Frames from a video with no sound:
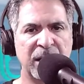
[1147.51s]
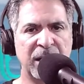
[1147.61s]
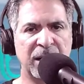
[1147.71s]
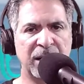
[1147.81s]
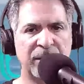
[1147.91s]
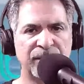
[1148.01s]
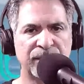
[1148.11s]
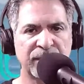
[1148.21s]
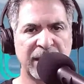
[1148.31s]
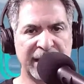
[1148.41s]
and
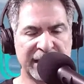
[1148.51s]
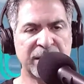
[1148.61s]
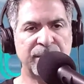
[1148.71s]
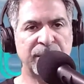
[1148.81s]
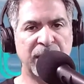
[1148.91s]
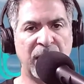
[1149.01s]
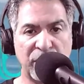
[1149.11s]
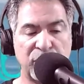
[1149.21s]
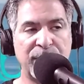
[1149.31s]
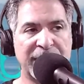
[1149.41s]
get some
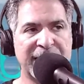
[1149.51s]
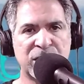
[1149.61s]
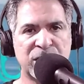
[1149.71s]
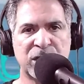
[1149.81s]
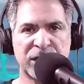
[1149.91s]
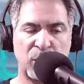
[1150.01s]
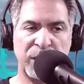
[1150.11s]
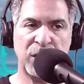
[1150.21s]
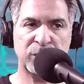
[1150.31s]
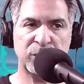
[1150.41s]
other medications that we
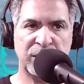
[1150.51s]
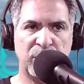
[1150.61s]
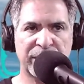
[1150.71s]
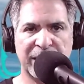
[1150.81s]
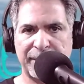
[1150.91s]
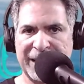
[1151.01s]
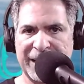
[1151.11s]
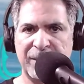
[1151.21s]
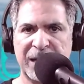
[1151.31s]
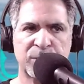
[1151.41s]
don't deal with, like
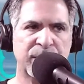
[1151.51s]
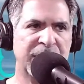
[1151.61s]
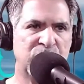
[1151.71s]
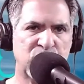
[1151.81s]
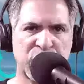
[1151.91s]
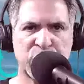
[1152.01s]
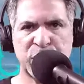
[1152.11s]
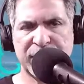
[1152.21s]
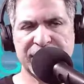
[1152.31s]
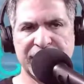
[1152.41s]
pain management,
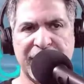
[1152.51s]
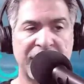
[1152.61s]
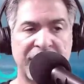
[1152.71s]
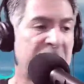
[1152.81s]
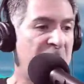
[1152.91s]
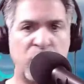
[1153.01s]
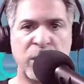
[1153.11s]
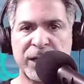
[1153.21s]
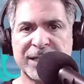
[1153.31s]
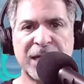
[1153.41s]
injections, things like that. We're going
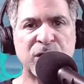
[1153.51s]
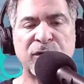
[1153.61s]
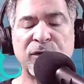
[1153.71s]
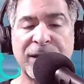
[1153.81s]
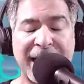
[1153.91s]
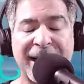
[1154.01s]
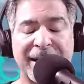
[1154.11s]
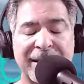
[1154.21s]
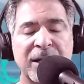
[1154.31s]
to send you for that.